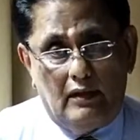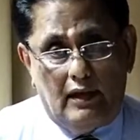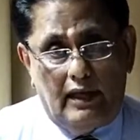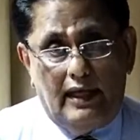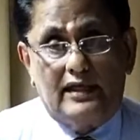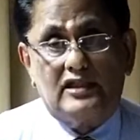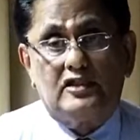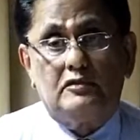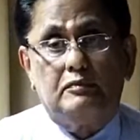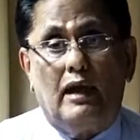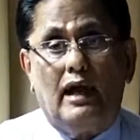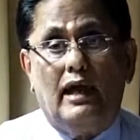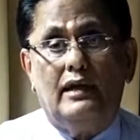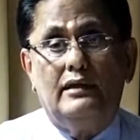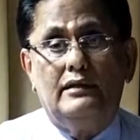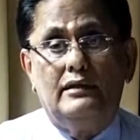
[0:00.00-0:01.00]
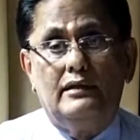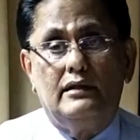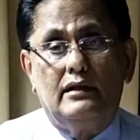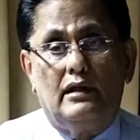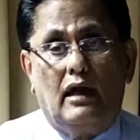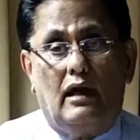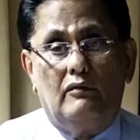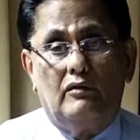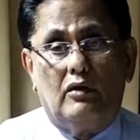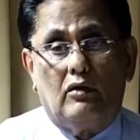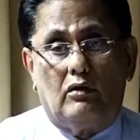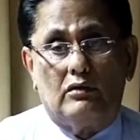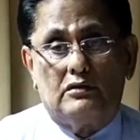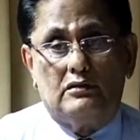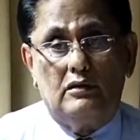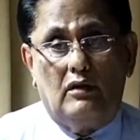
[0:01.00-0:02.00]
expand
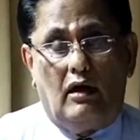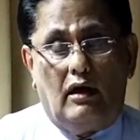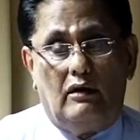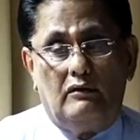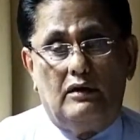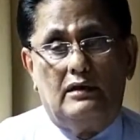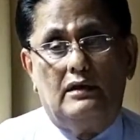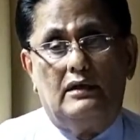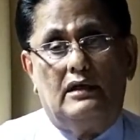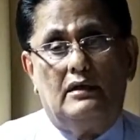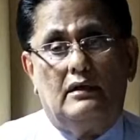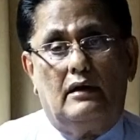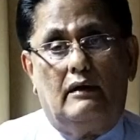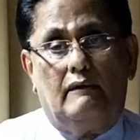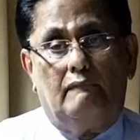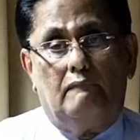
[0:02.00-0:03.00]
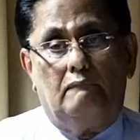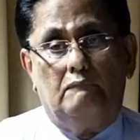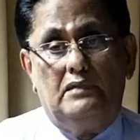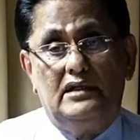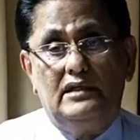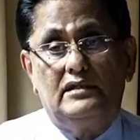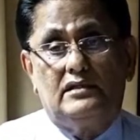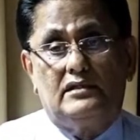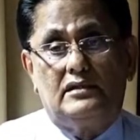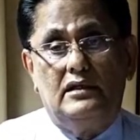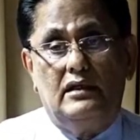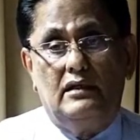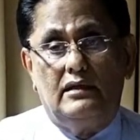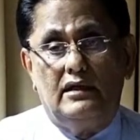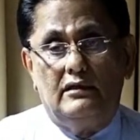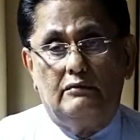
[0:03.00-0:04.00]
our
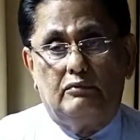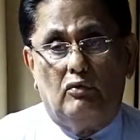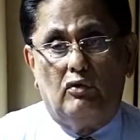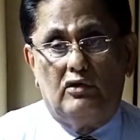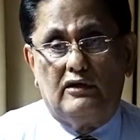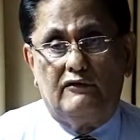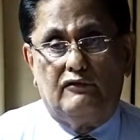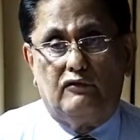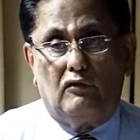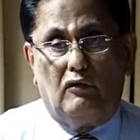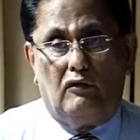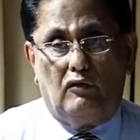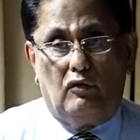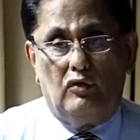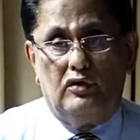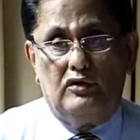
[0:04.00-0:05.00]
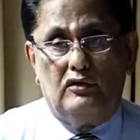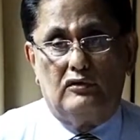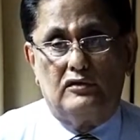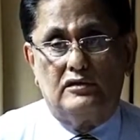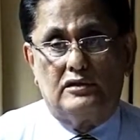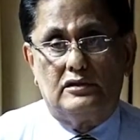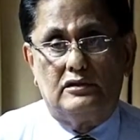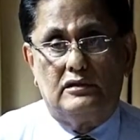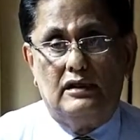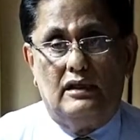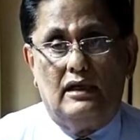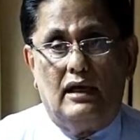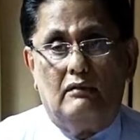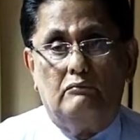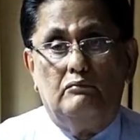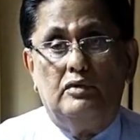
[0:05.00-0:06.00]
ministerial portfolios
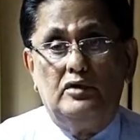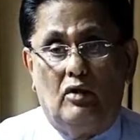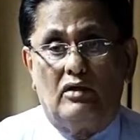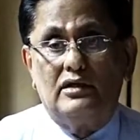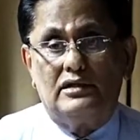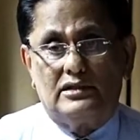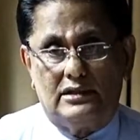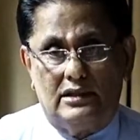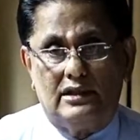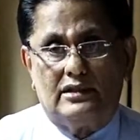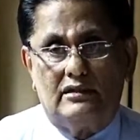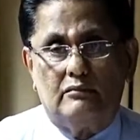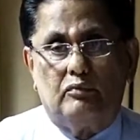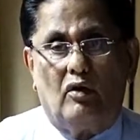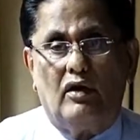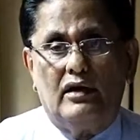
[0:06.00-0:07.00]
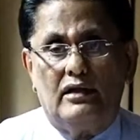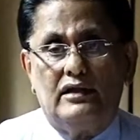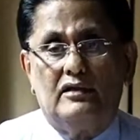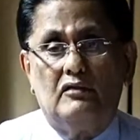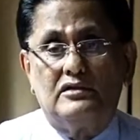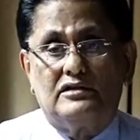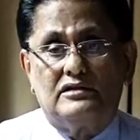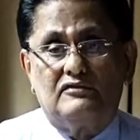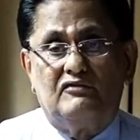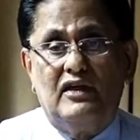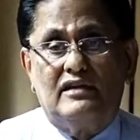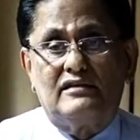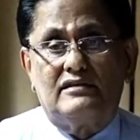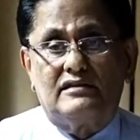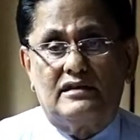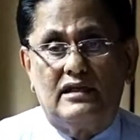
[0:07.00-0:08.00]
beyond a certain point. It was
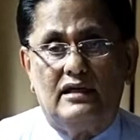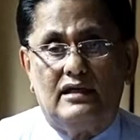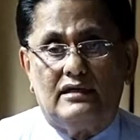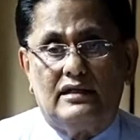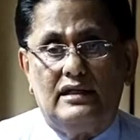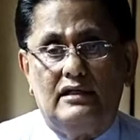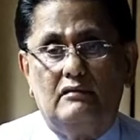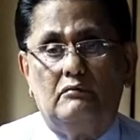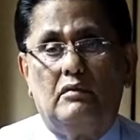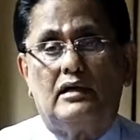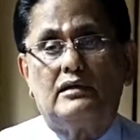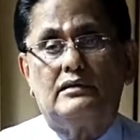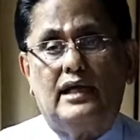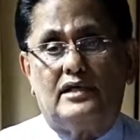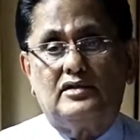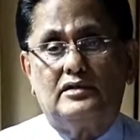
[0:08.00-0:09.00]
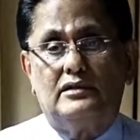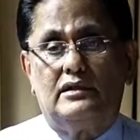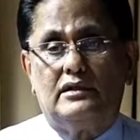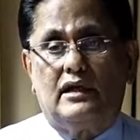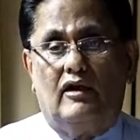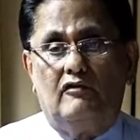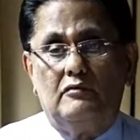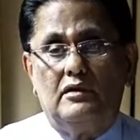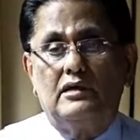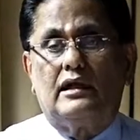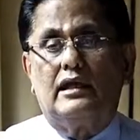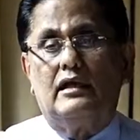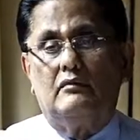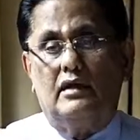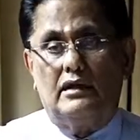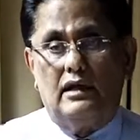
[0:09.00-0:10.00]
fixed 30, but national government
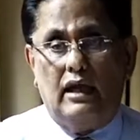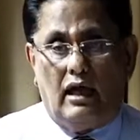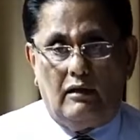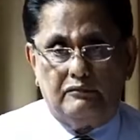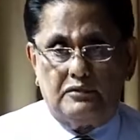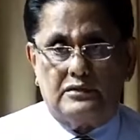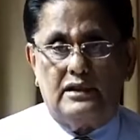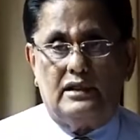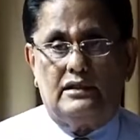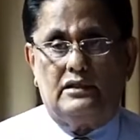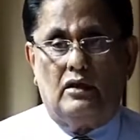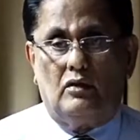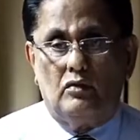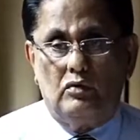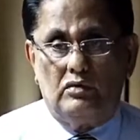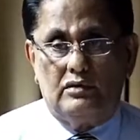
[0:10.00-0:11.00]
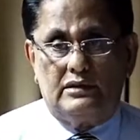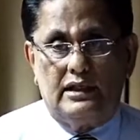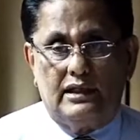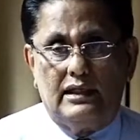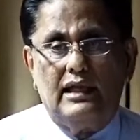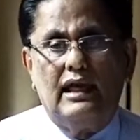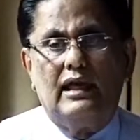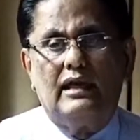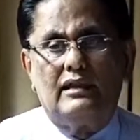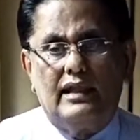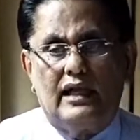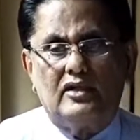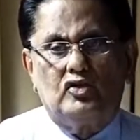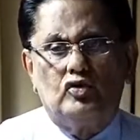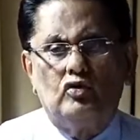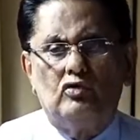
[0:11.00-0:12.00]
came and upset the whole thing.
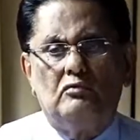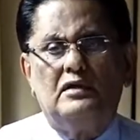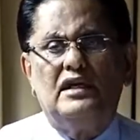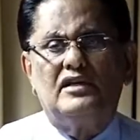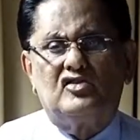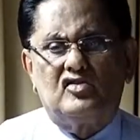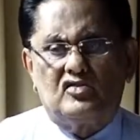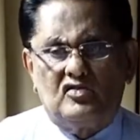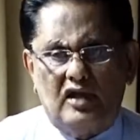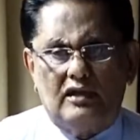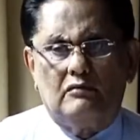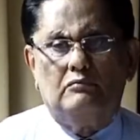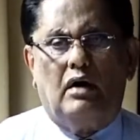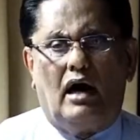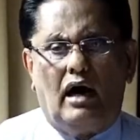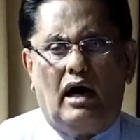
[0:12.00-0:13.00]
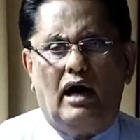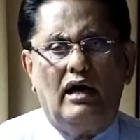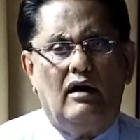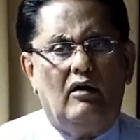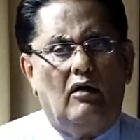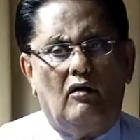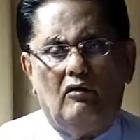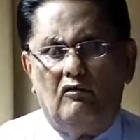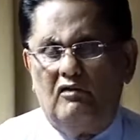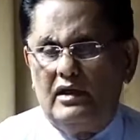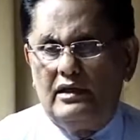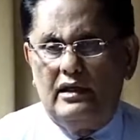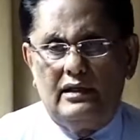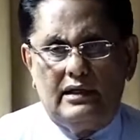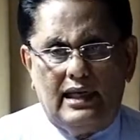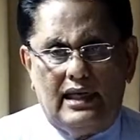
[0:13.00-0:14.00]
That should be a strict bar,
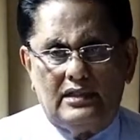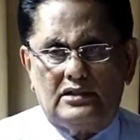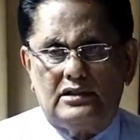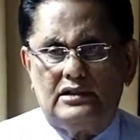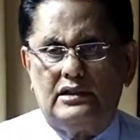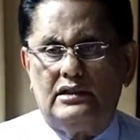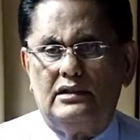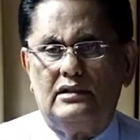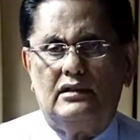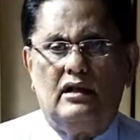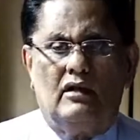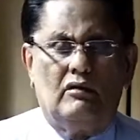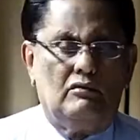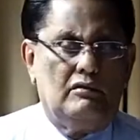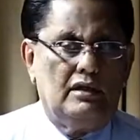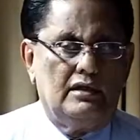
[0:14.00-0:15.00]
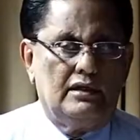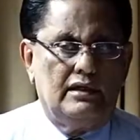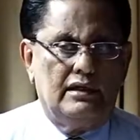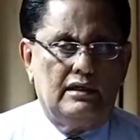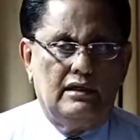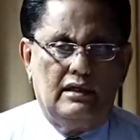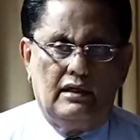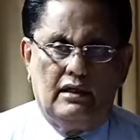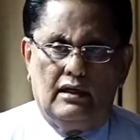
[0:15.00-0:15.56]
whether national, whether